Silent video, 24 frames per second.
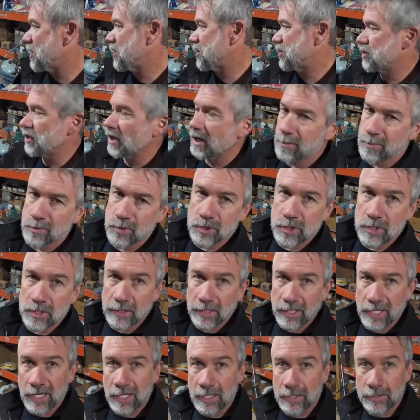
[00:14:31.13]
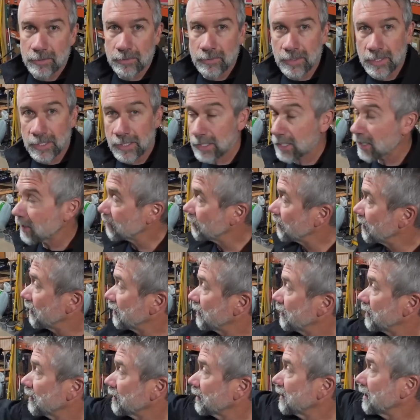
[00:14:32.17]
That Cybertruck can't do any of that.
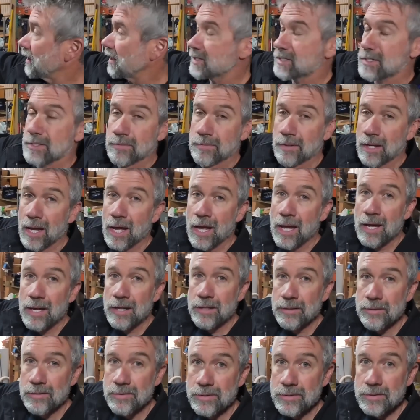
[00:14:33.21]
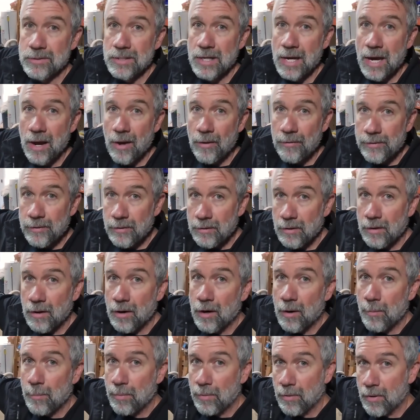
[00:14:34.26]
Well, look, guys, you can. Now there
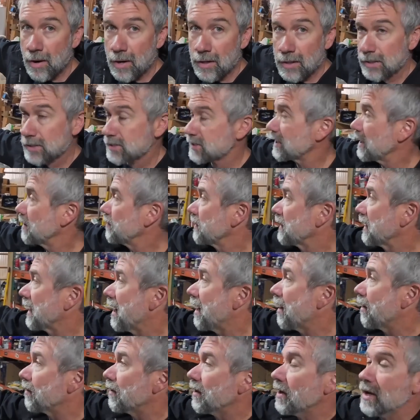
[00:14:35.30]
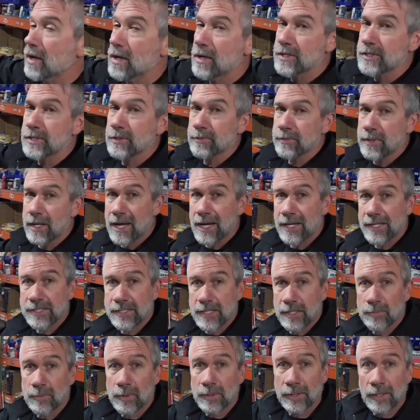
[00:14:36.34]
are products coming out. So
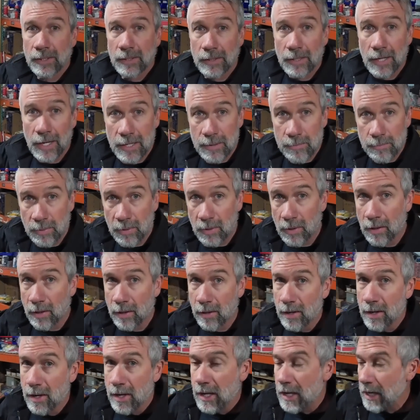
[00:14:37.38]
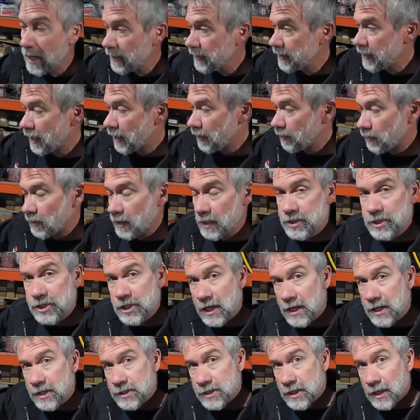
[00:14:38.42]
next, I want the light bar, and then I want to
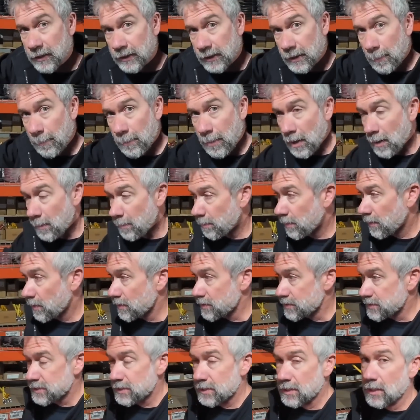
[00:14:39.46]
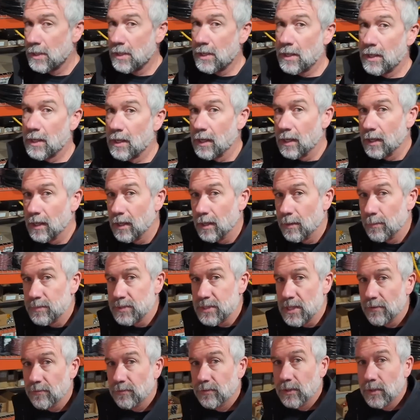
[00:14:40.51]
change out the bumpers.
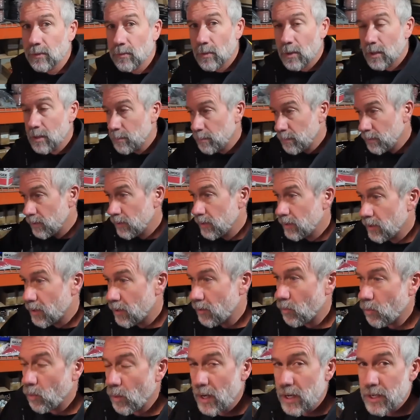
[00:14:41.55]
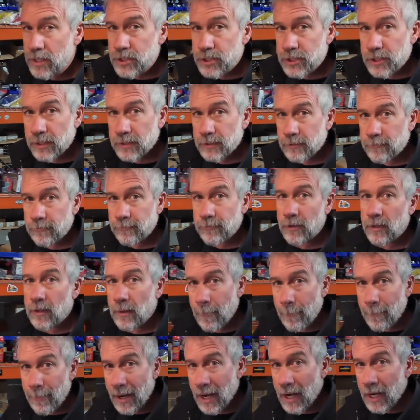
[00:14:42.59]
Definitely want to put a winch on the front
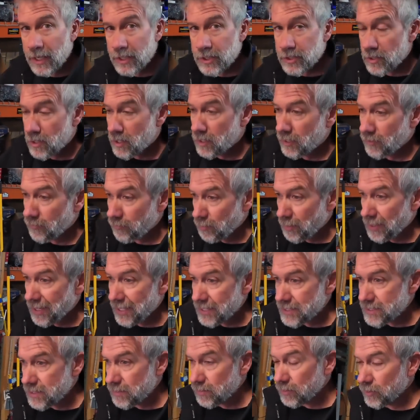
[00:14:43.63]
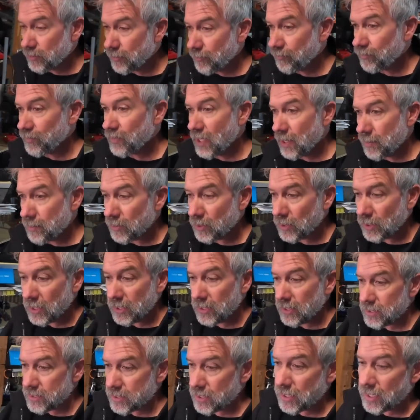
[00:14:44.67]
of my truck if possible. I'm
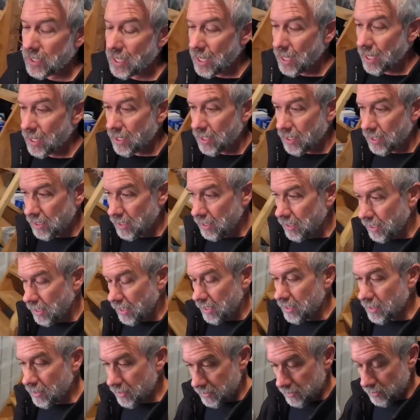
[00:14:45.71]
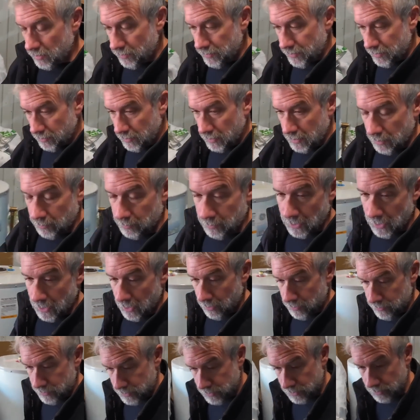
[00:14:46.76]
looking into that, and I know they're coming out.